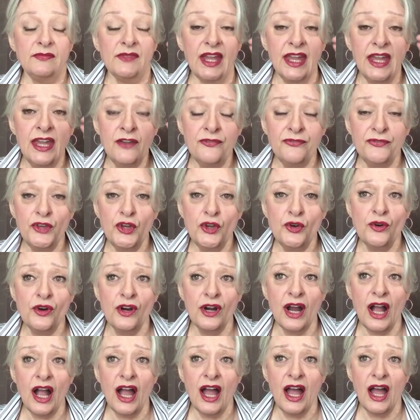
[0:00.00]
If
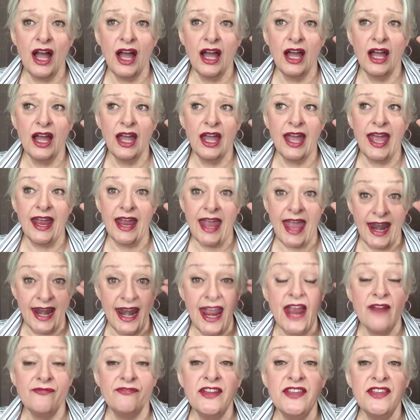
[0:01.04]
you're, and
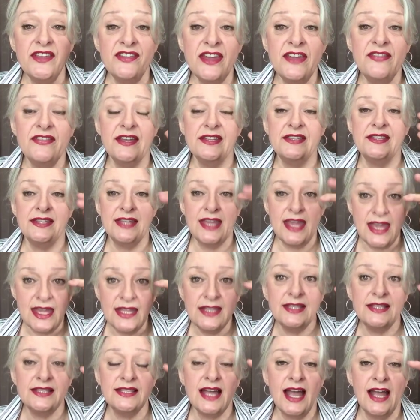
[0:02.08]
everything that's
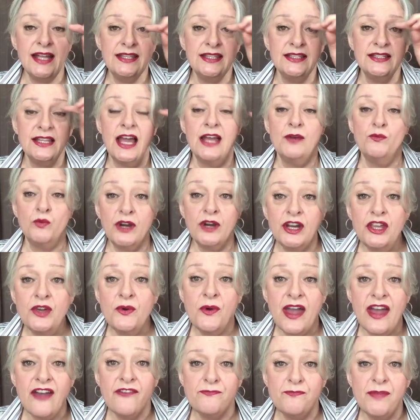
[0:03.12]
inside the line, where you
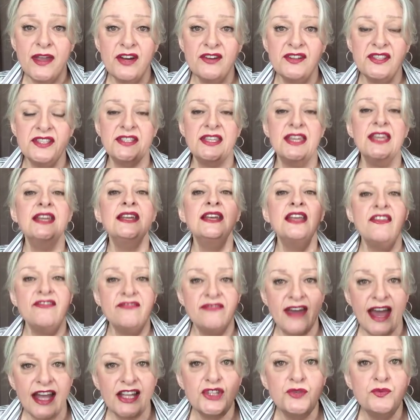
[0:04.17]
have bare skin,
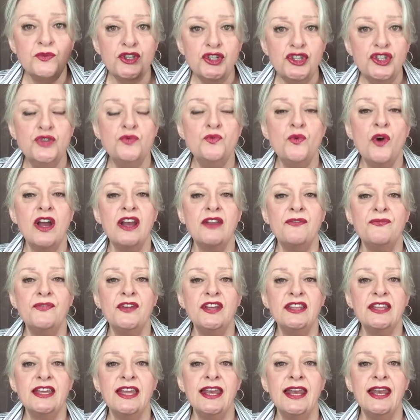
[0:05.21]
that's what you want to
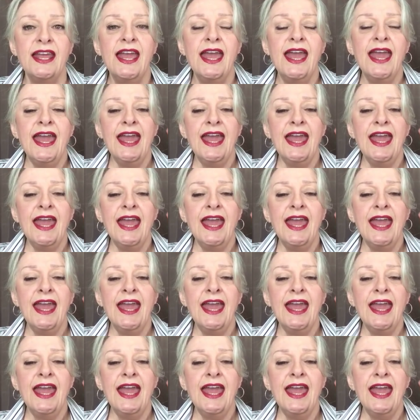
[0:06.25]
fill in.